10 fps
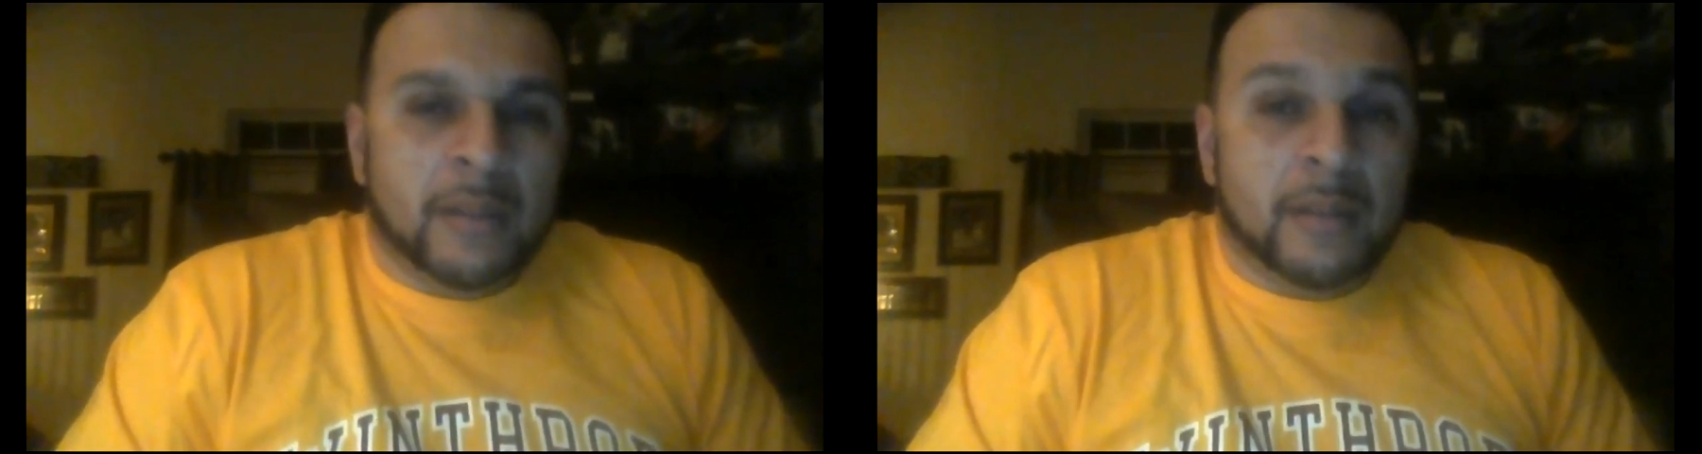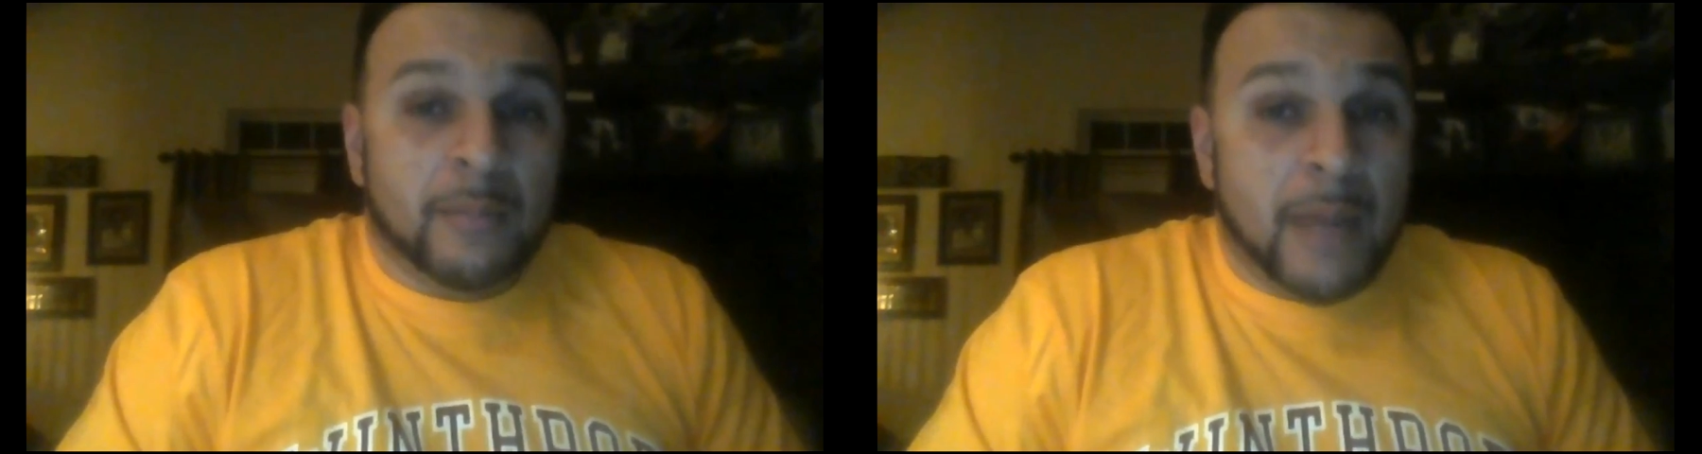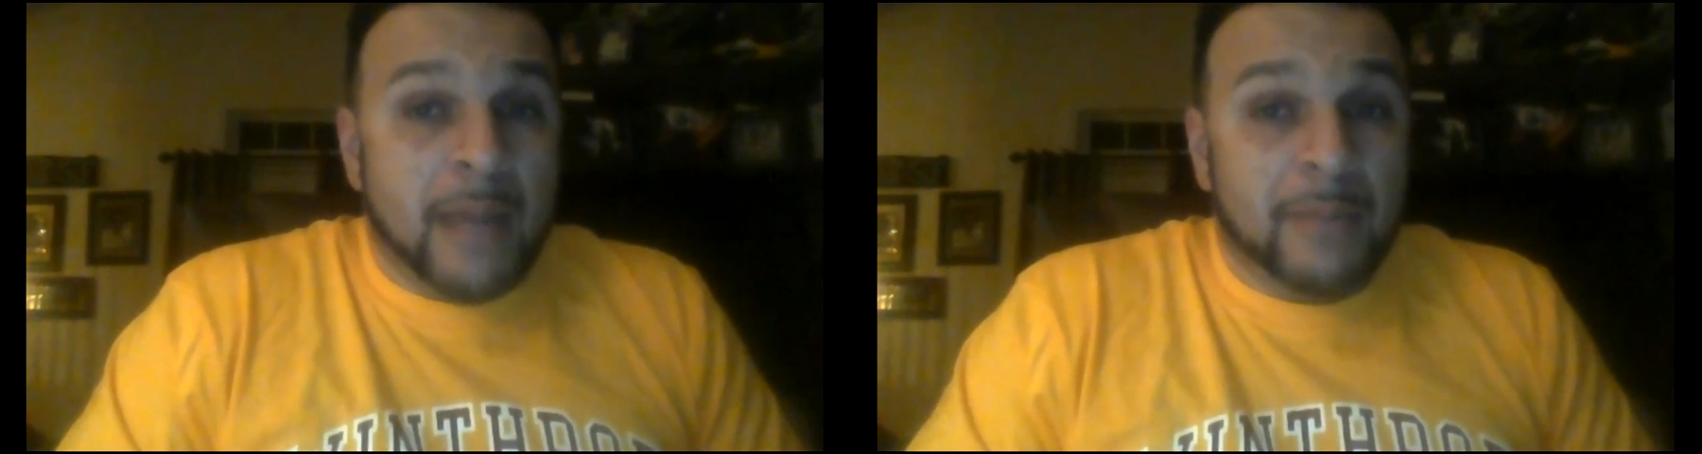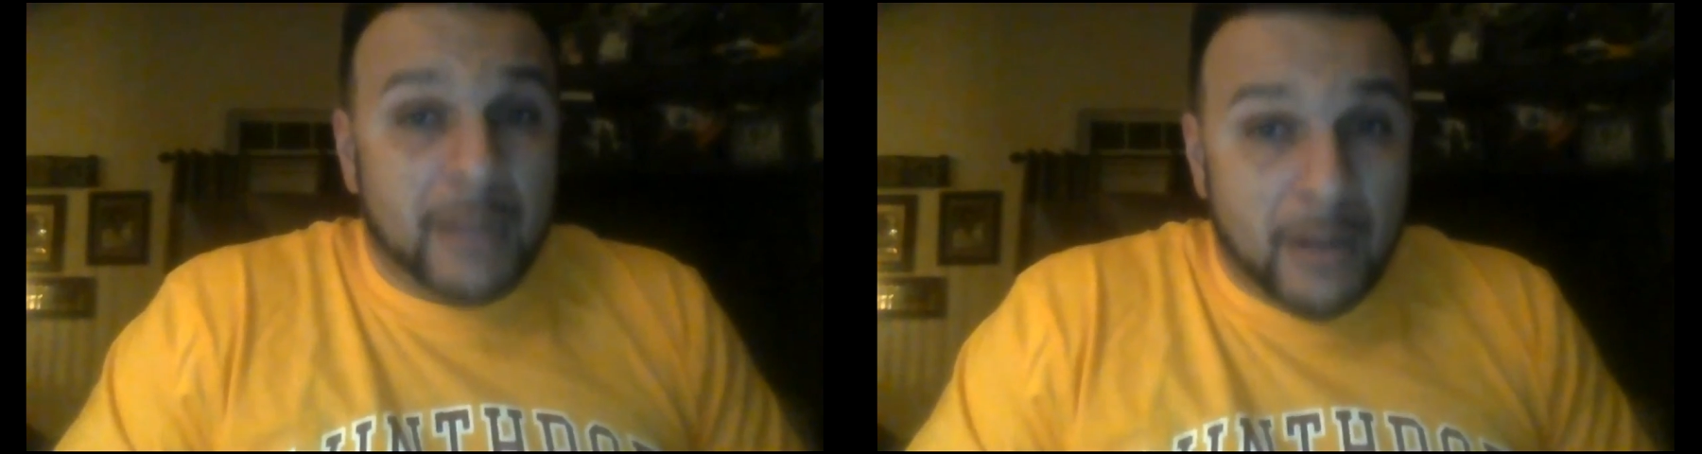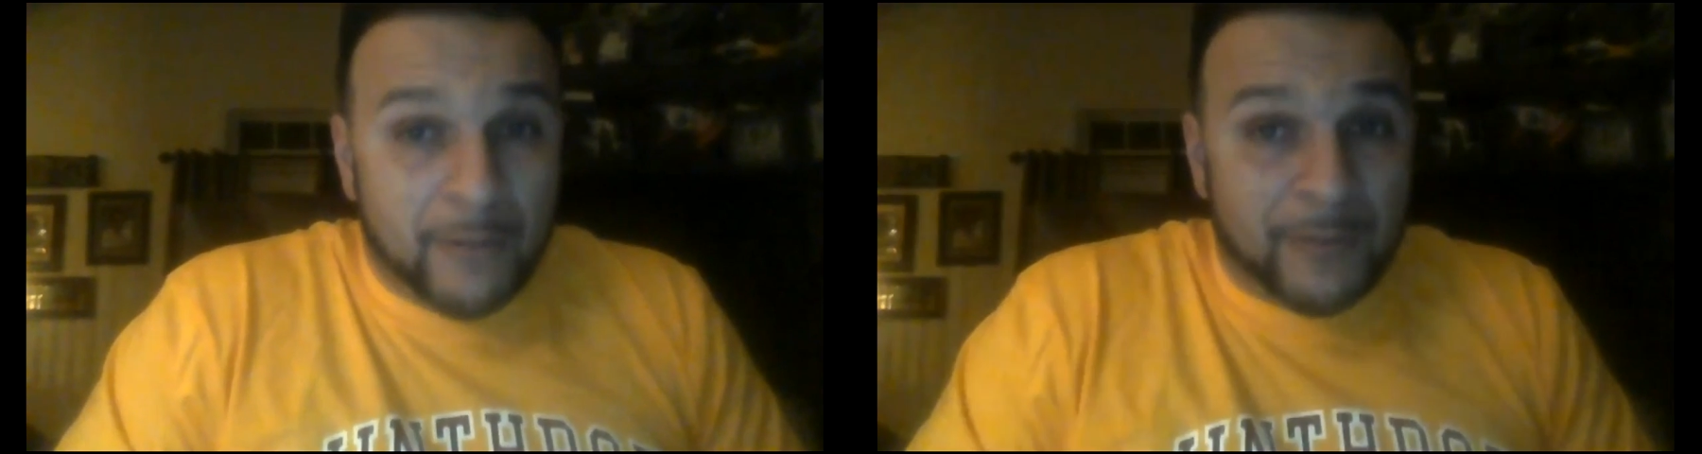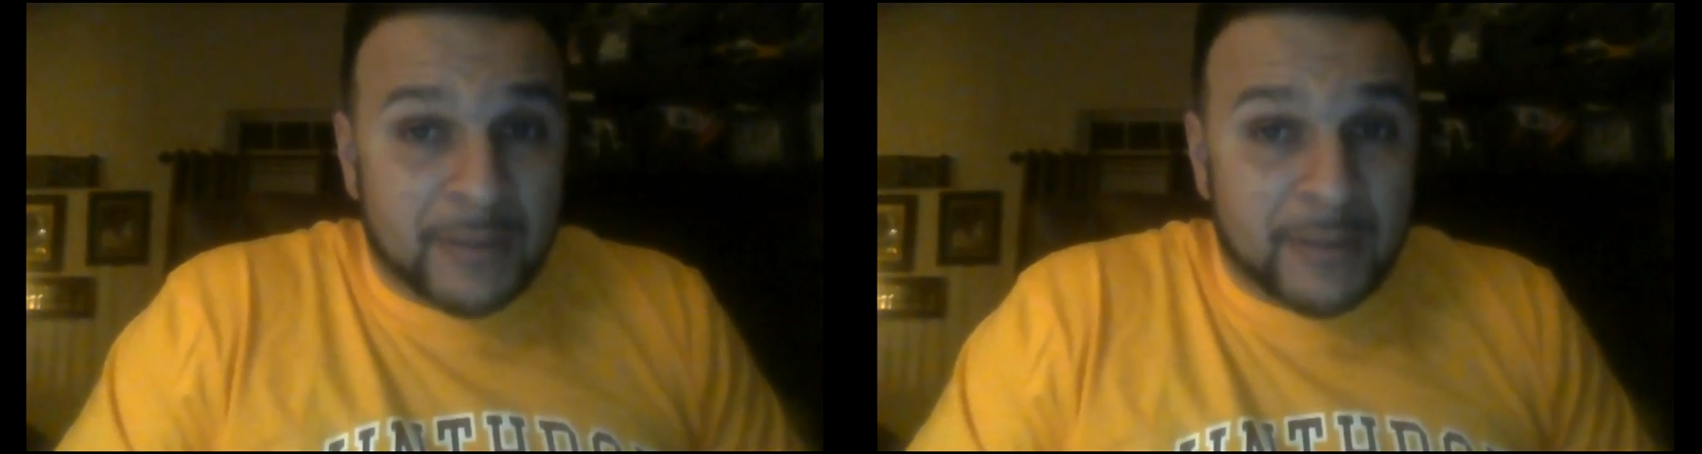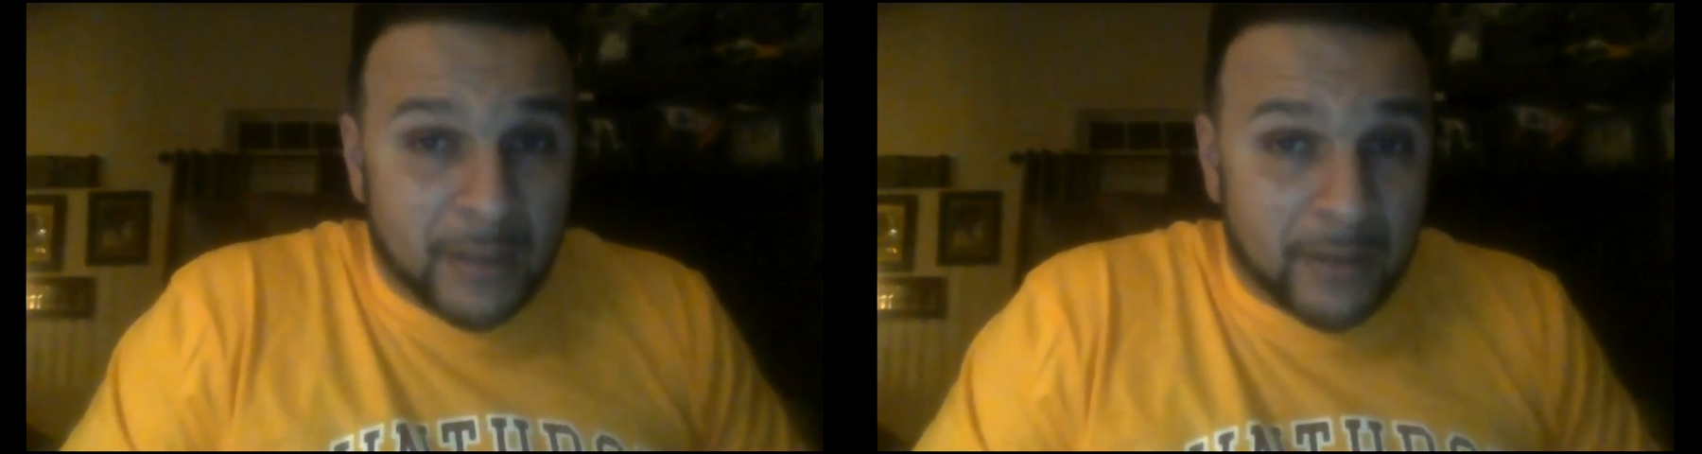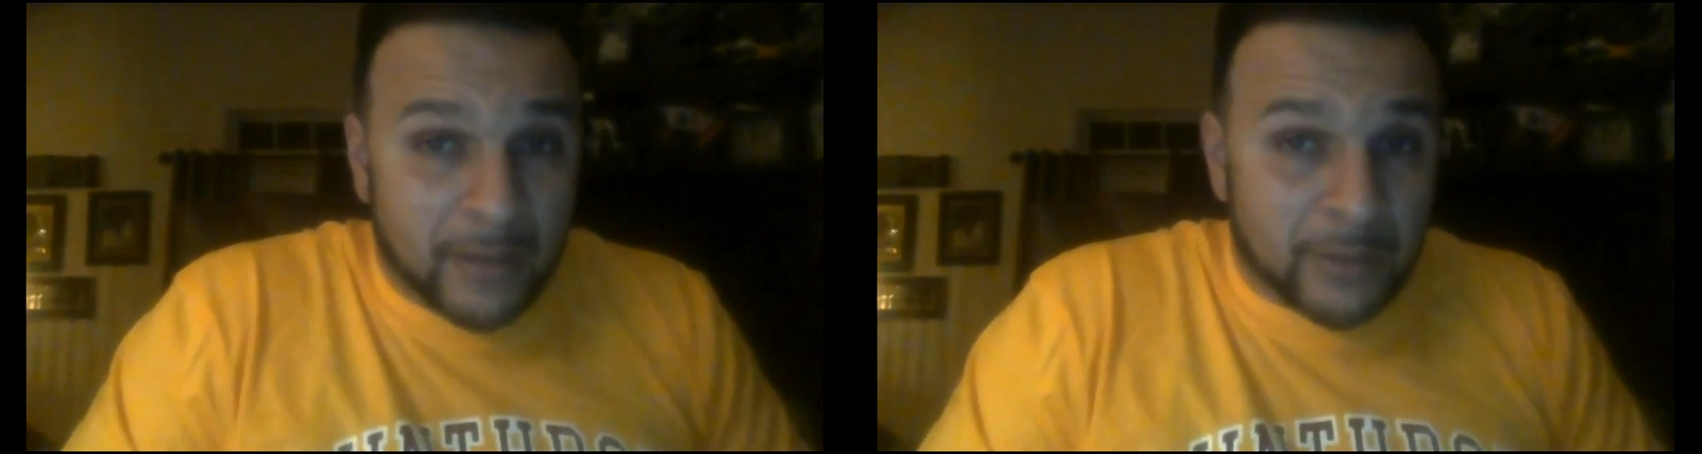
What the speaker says: The Miami Dolphins, another